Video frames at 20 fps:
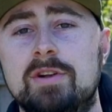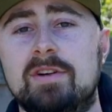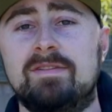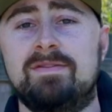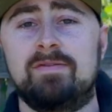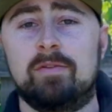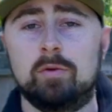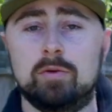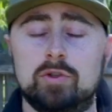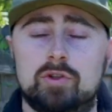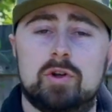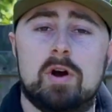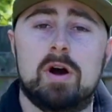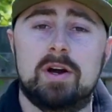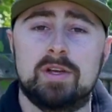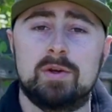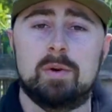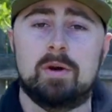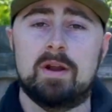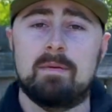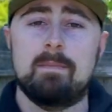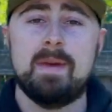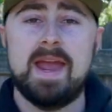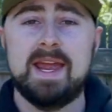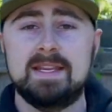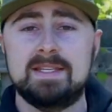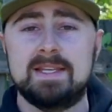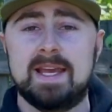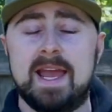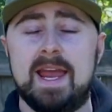you're at full draw, you want to
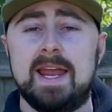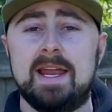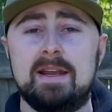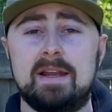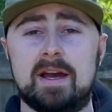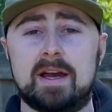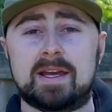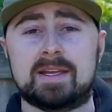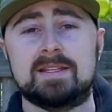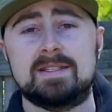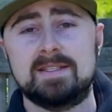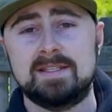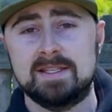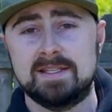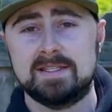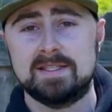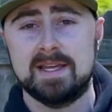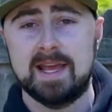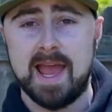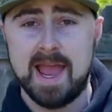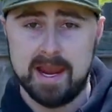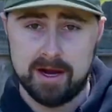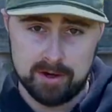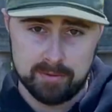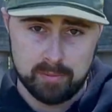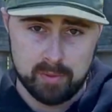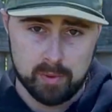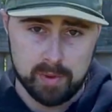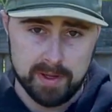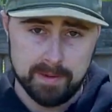maintain a consistent
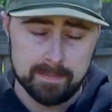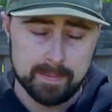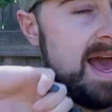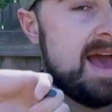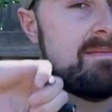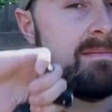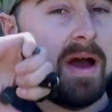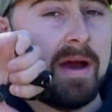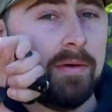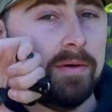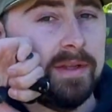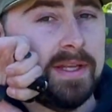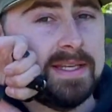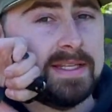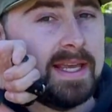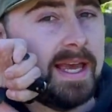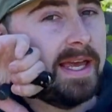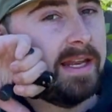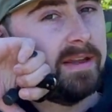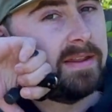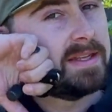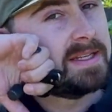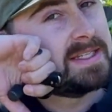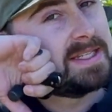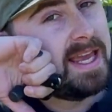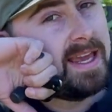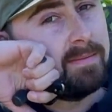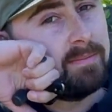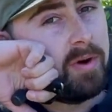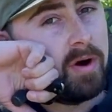anchor point. I have my release hand in the
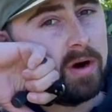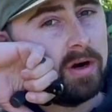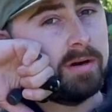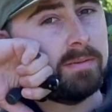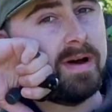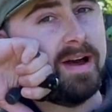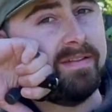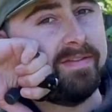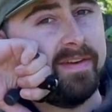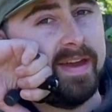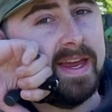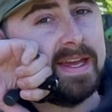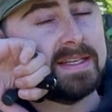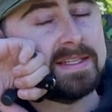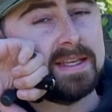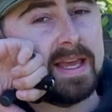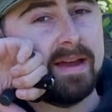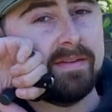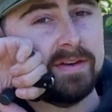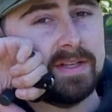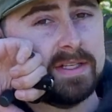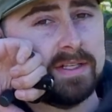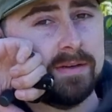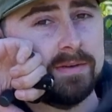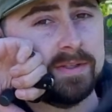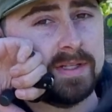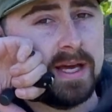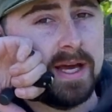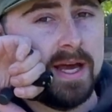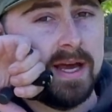same part of my face every
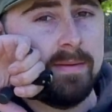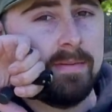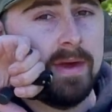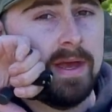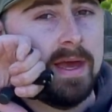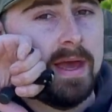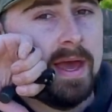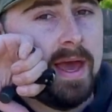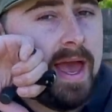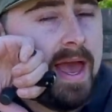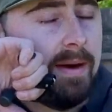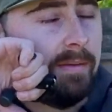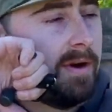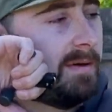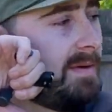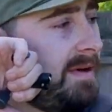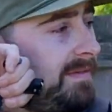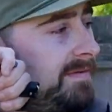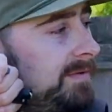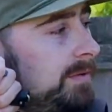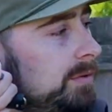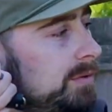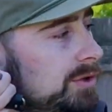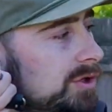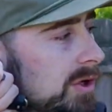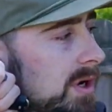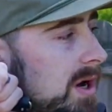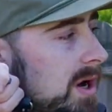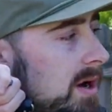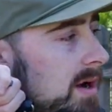single time, and when I'm at full
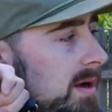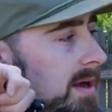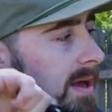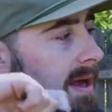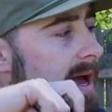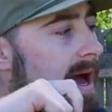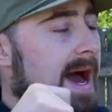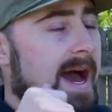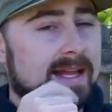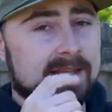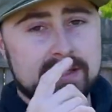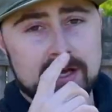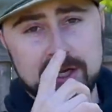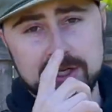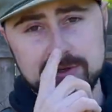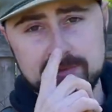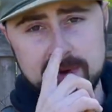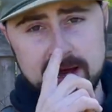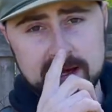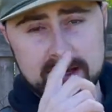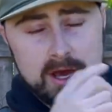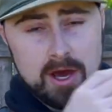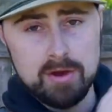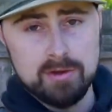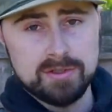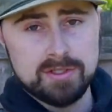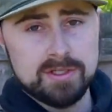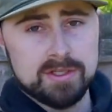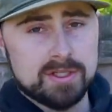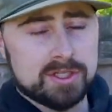draw, I touch my
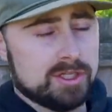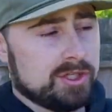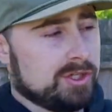nose to the